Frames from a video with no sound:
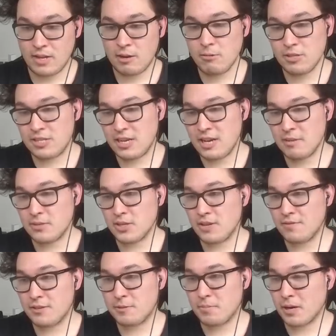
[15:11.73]
I will say
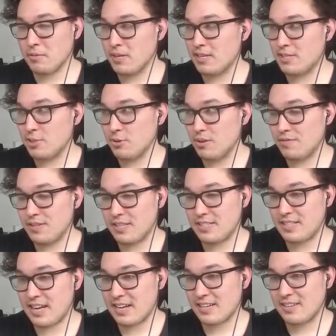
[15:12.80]
Absolver is probably a 2 of in this
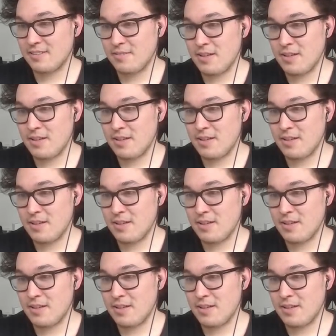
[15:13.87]
deck.